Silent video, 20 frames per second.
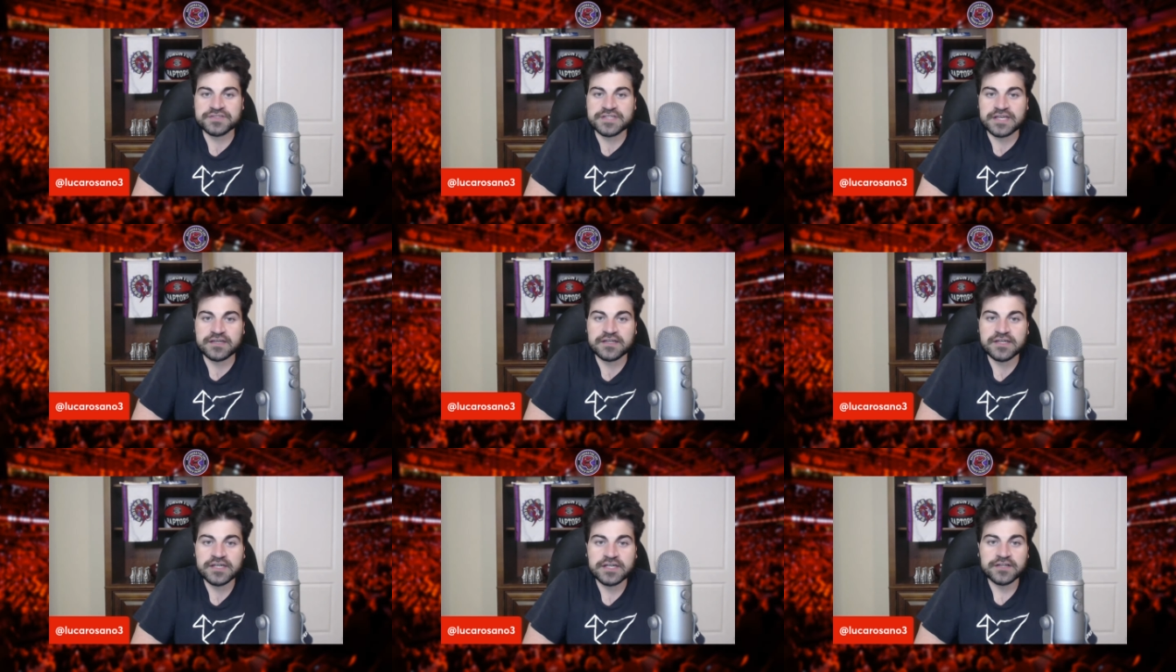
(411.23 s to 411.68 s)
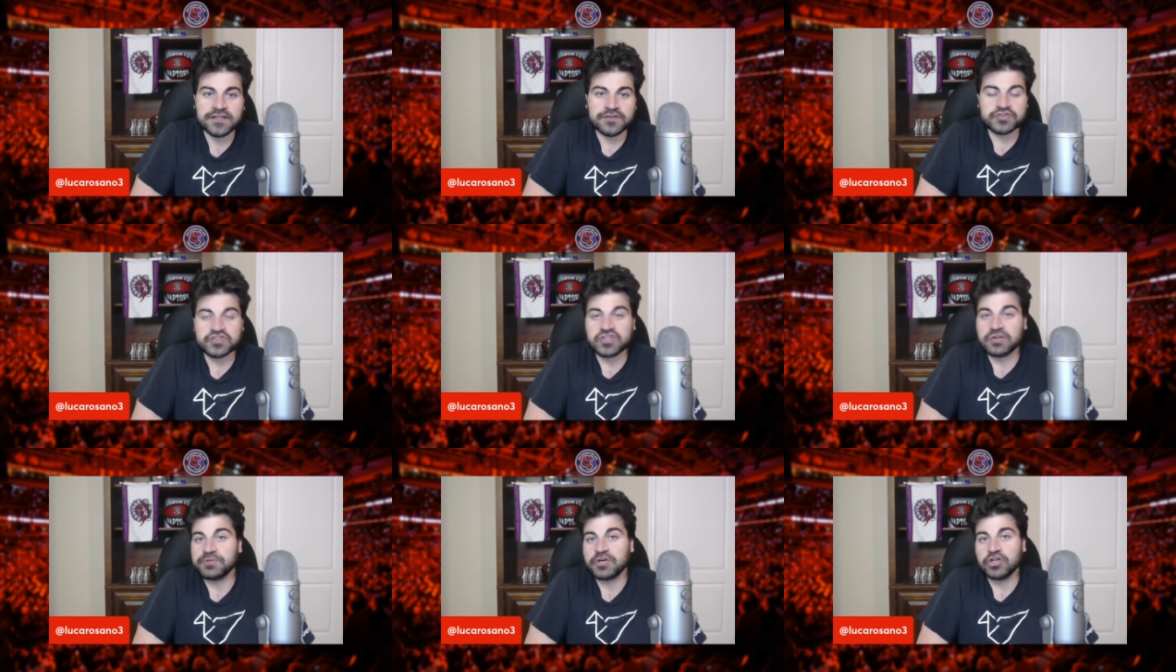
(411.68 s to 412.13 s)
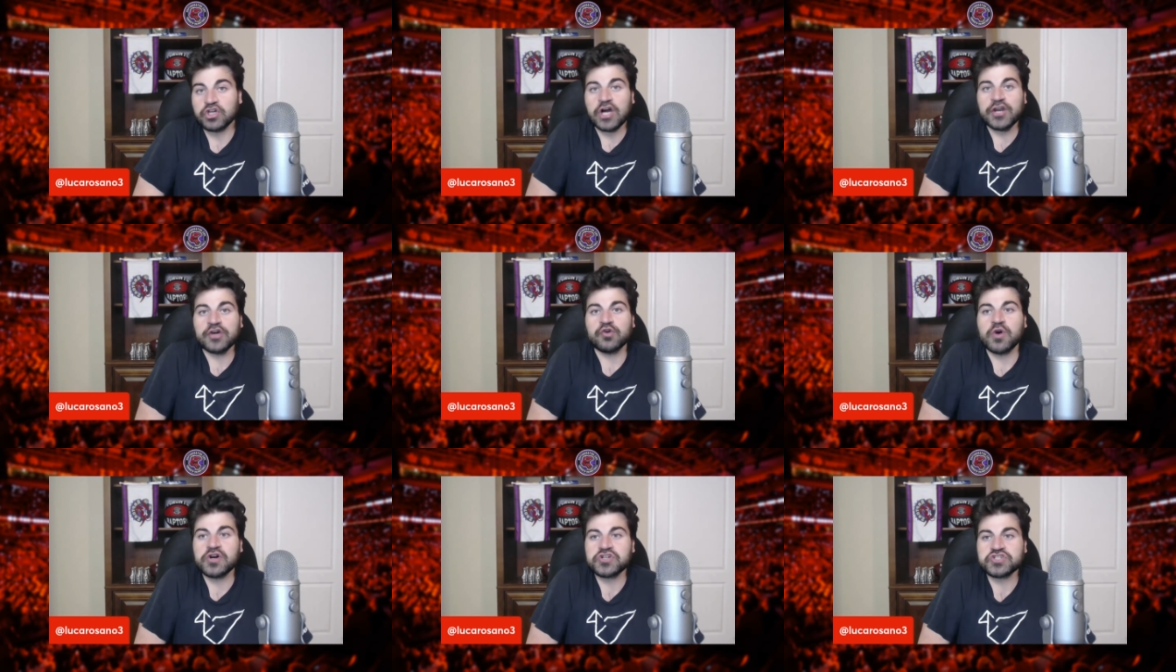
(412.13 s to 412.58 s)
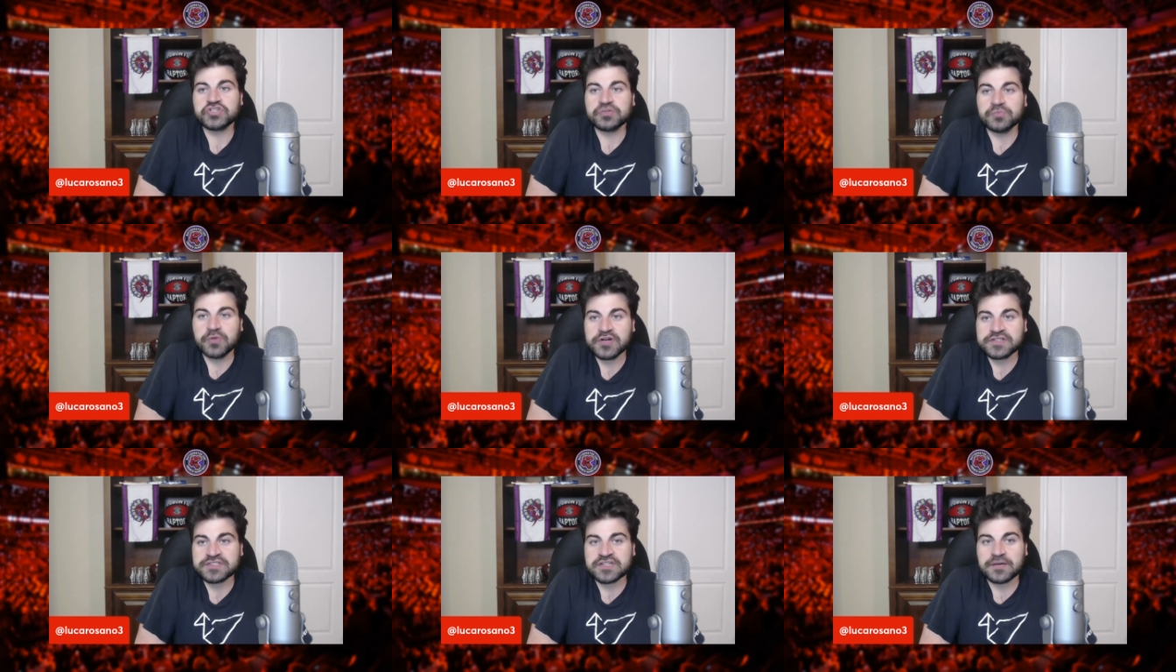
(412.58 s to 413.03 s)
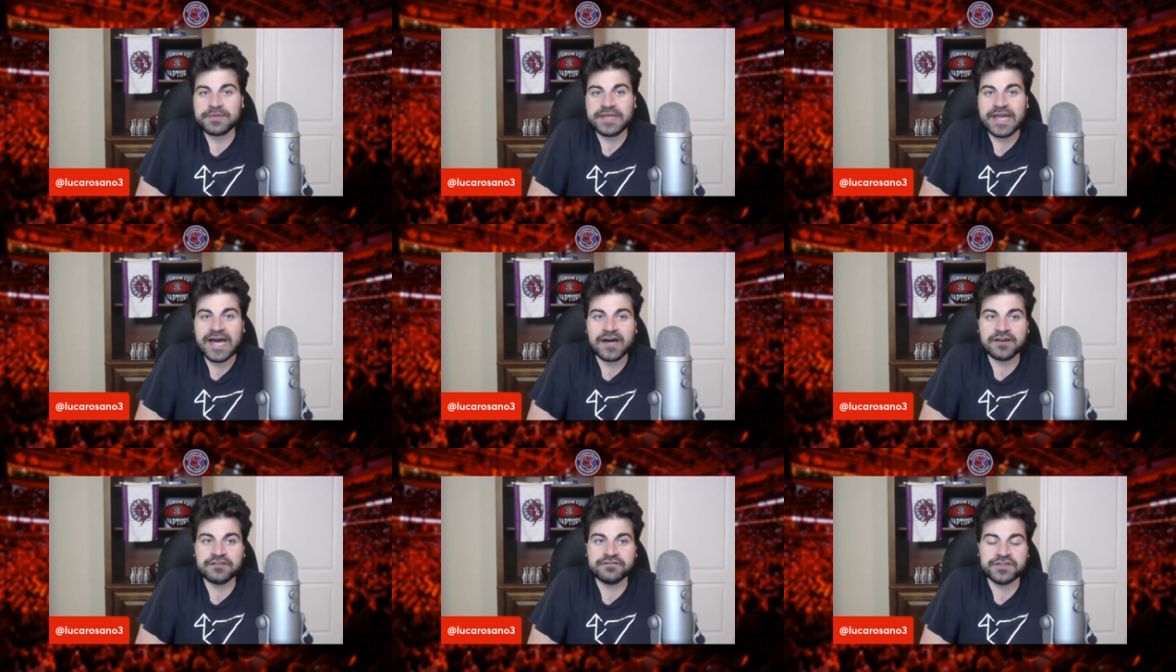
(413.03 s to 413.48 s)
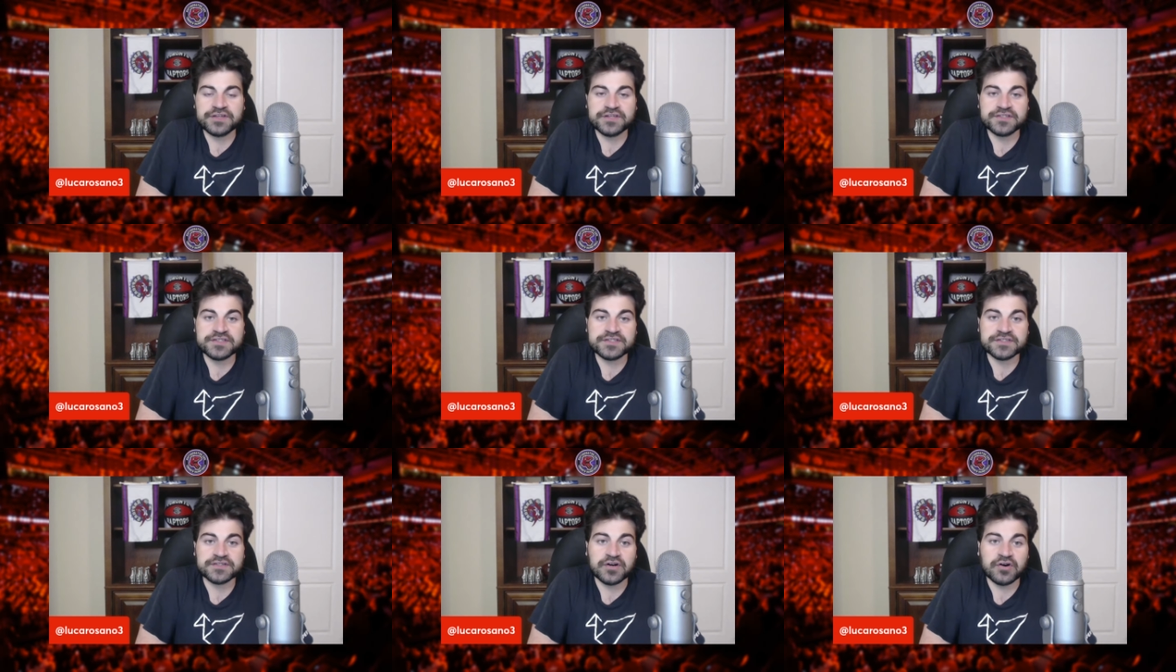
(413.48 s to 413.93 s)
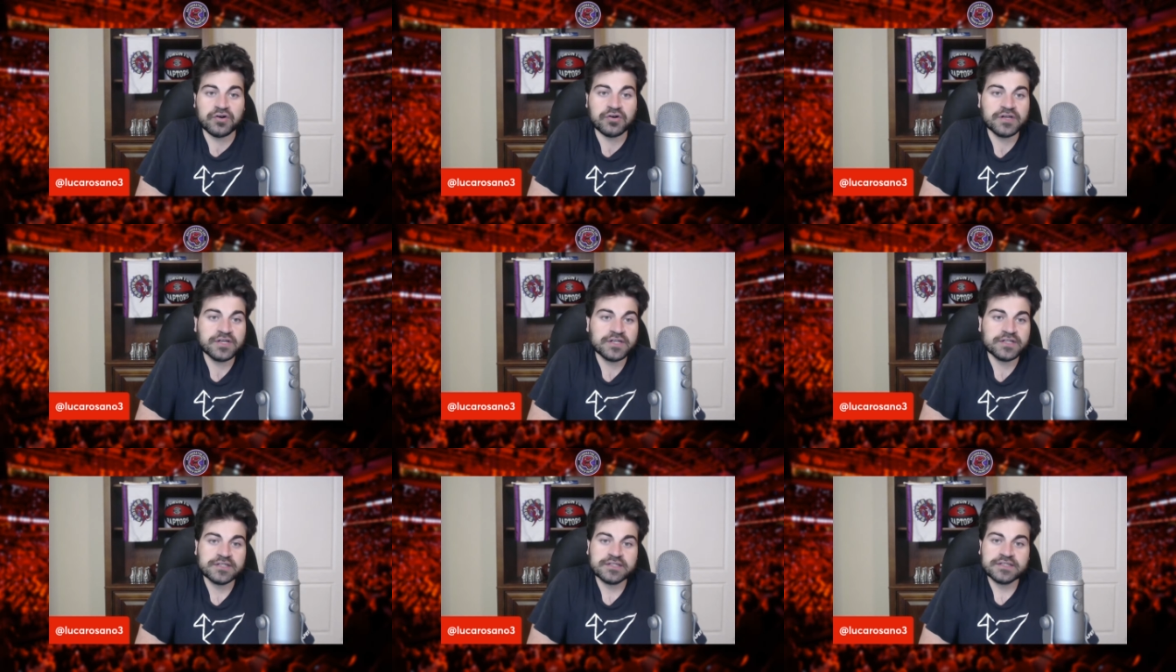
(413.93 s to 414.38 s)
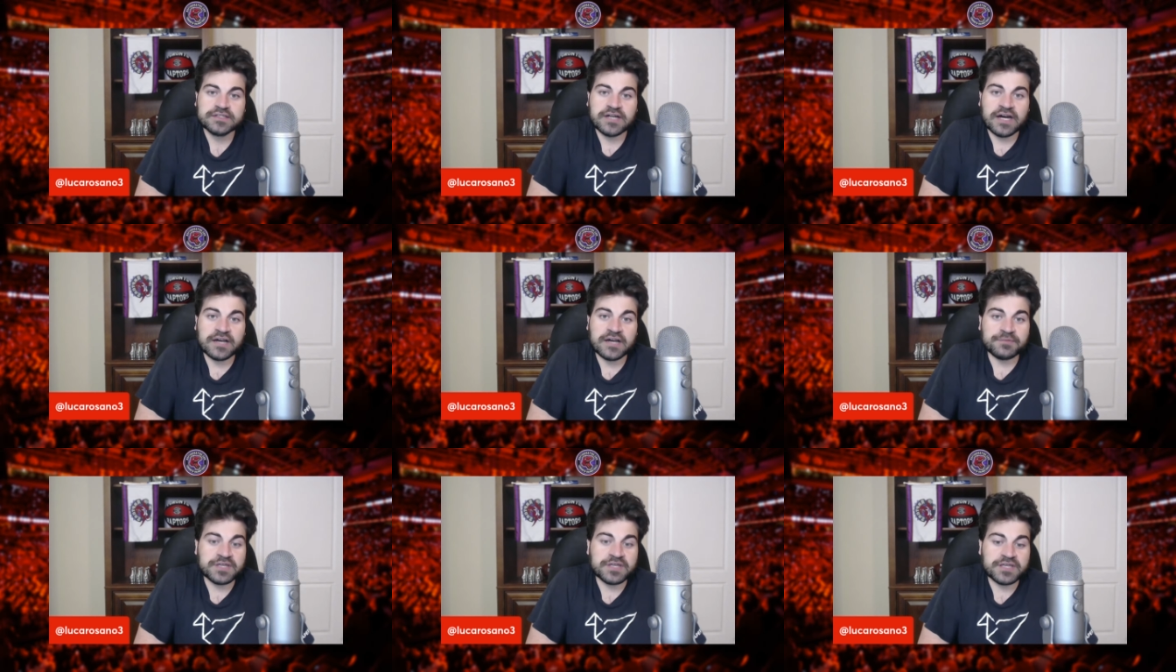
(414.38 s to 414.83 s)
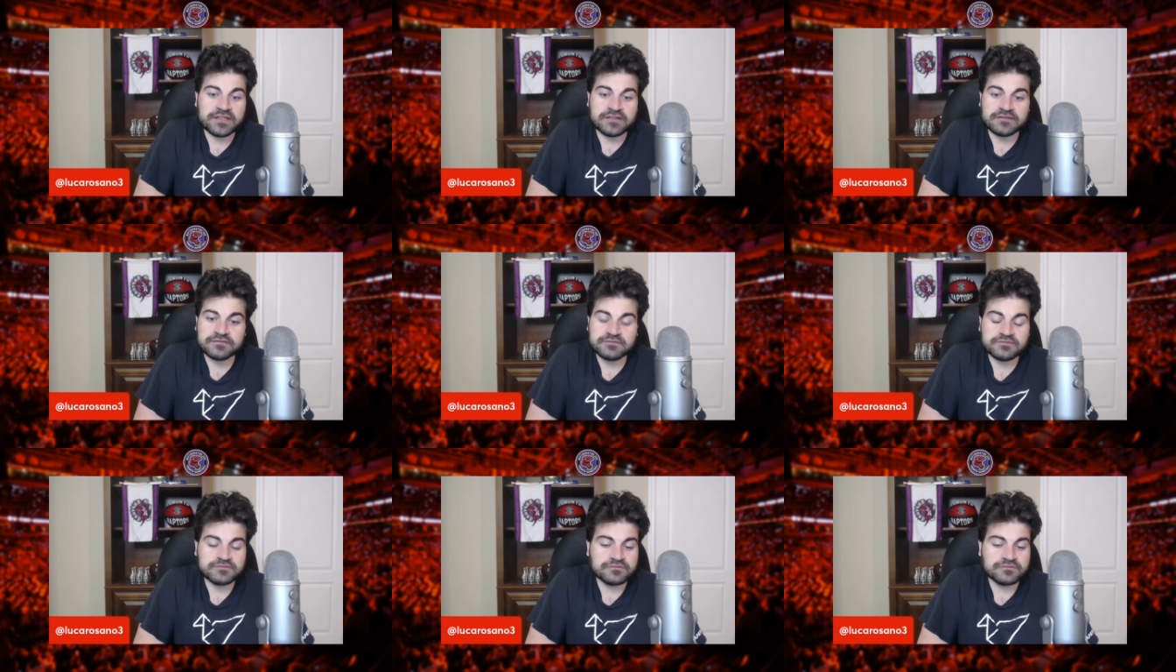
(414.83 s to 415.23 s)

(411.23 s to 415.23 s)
And there's going to be a lot of question marks coming out of this. So, I mean,